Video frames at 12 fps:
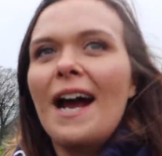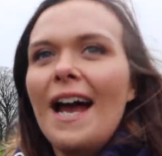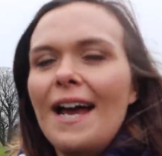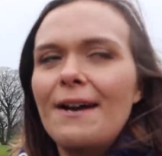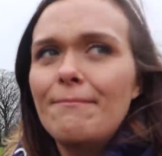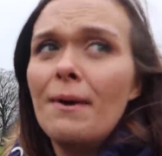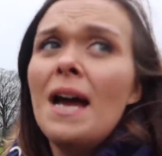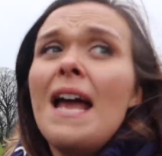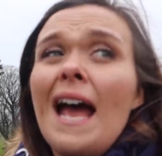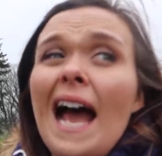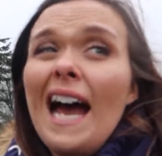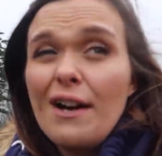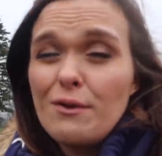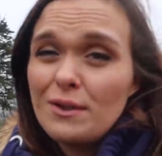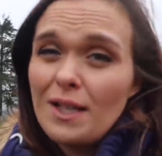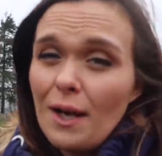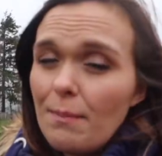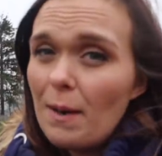And
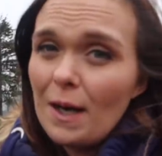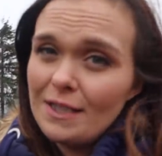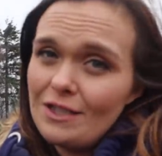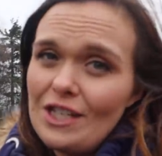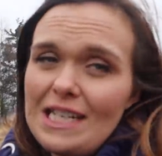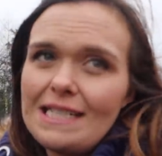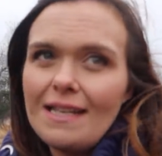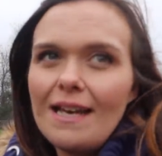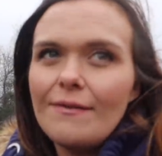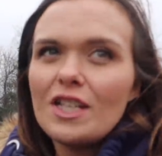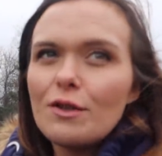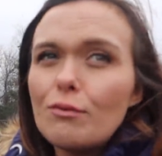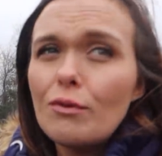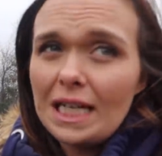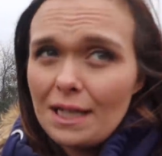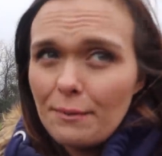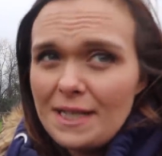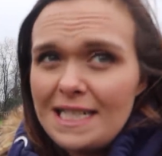also apologies if it's
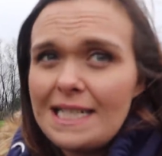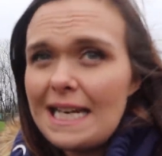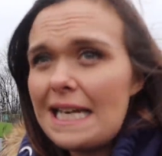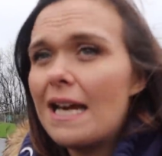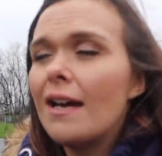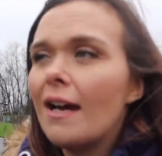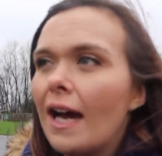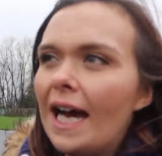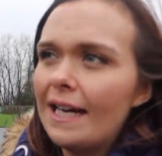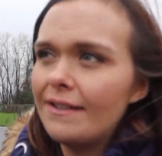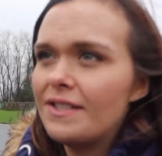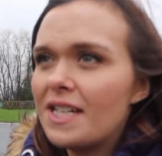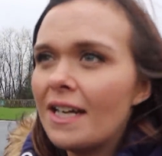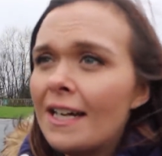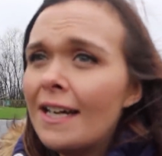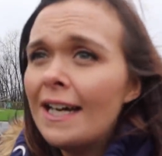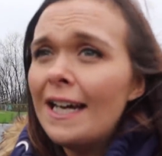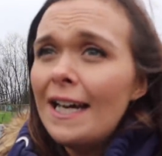really windy
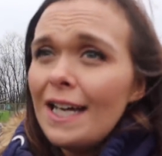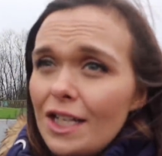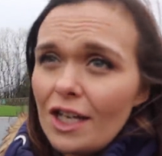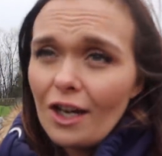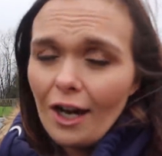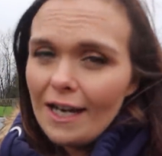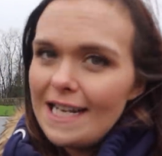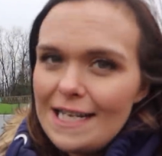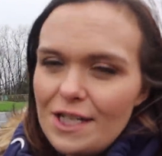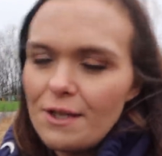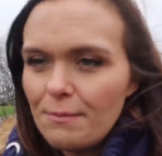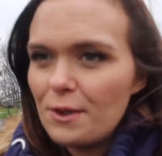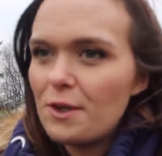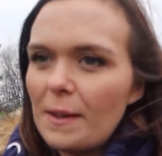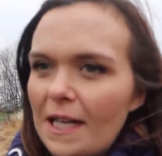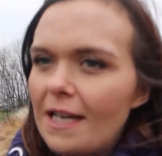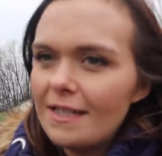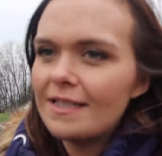and you can't hear too much
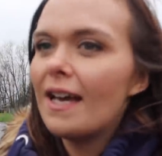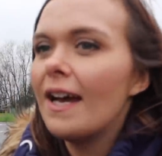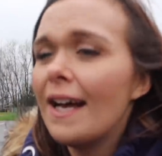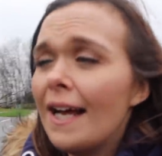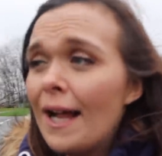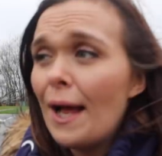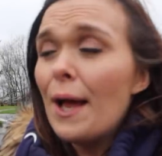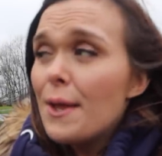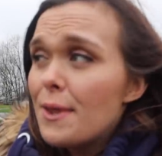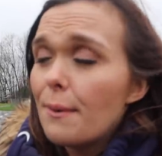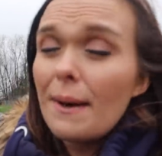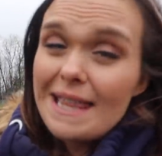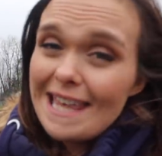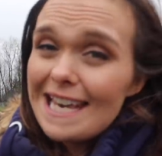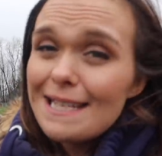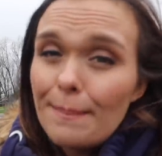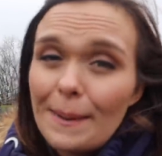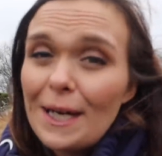because the weather
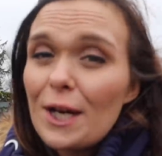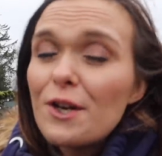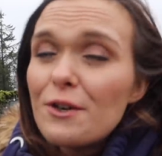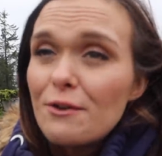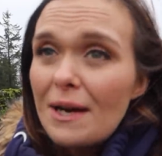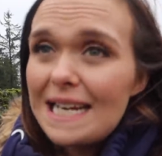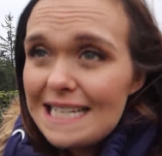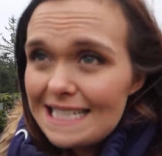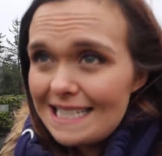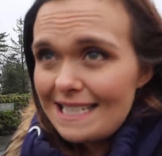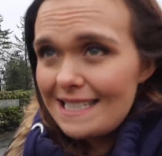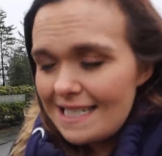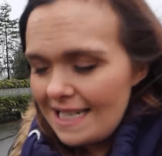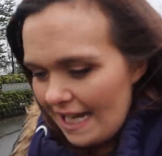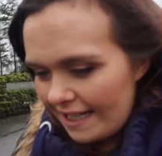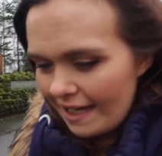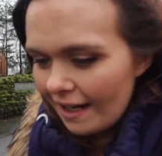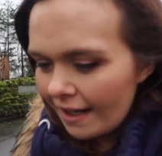has been crazy
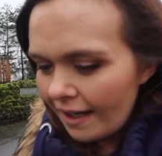today.